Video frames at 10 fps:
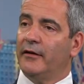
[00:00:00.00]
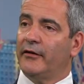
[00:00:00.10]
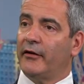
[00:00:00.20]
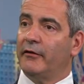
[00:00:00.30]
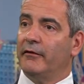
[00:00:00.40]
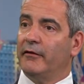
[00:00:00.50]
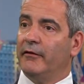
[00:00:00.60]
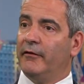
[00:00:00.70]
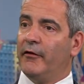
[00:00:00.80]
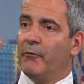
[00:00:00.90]
So
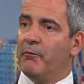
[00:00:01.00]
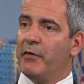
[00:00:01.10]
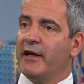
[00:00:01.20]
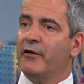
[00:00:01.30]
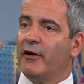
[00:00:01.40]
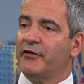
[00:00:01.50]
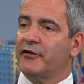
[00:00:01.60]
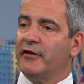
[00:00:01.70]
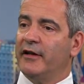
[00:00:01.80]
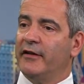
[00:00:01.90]
the big
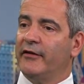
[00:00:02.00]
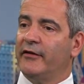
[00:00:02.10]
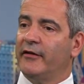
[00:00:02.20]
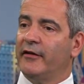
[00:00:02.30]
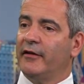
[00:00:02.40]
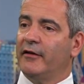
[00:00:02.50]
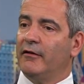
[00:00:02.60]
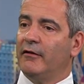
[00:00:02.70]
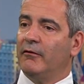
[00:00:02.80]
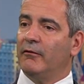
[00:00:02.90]
question is,
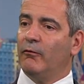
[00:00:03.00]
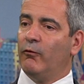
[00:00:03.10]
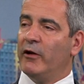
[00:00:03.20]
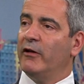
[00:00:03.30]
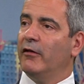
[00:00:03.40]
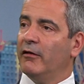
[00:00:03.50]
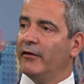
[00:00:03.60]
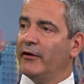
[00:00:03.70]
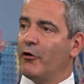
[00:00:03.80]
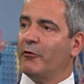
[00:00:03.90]
will
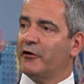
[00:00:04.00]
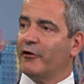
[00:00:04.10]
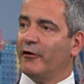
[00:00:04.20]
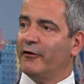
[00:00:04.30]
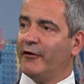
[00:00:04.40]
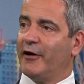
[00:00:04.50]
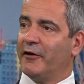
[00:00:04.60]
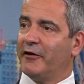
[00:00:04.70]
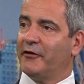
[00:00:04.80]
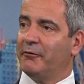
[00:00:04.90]
the Omicron
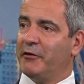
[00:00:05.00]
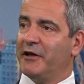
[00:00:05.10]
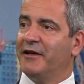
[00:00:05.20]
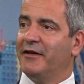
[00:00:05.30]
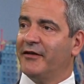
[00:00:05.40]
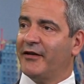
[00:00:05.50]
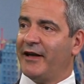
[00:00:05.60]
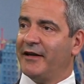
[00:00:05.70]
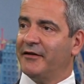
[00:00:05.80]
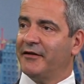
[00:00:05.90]
virus be
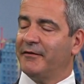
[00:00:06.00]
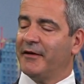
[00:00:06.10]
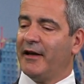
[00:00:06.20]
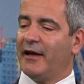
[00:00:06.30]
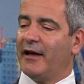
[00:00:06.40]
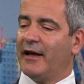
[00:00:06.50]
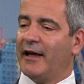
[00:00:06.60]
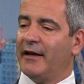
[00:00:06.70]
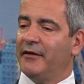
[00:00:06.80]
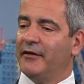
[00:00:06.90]
contained?
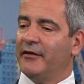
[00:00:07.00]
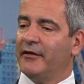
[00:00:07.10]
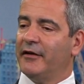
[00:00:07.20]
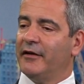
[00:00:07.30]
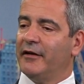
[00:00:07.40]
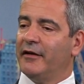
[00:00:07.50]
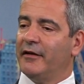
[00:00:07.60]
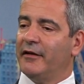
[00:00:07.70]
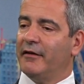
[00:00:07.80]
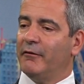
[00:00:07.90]
And
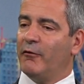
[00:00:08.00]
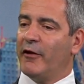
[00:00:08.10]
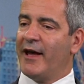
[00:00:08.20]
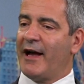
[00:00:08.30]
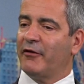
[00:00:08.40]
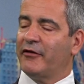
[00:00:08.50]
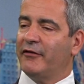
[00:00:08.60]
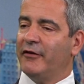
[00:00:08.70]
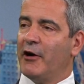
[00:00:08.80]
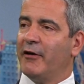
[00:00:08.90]
without
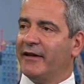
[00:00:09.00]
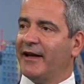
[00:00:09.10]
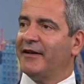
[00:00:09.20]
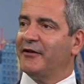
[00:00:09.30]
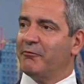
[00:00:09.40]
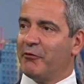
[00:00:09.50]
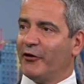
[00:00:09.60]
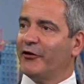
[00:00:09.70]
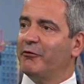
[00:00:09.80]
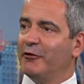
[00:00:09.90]
knowing that, it's
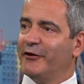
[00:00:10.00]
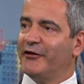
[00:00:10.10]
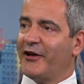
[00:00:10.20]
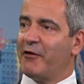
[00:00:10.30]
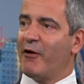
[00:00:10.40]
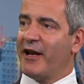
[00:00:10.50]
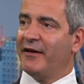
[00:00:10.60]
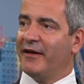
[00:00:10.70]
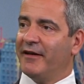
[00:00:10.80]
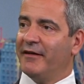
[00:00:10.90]
impossible to say
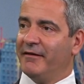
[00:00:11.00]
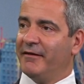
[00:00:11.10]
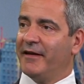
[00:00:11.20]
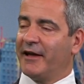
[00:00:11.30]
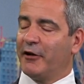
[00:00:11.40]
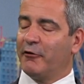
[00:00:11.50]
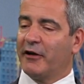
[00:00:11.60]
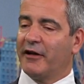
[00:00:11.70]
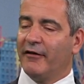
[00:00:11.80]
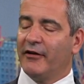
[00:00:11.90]
when they're going to
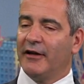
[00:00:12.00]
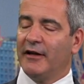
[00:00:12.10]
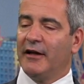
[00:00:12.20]
recover,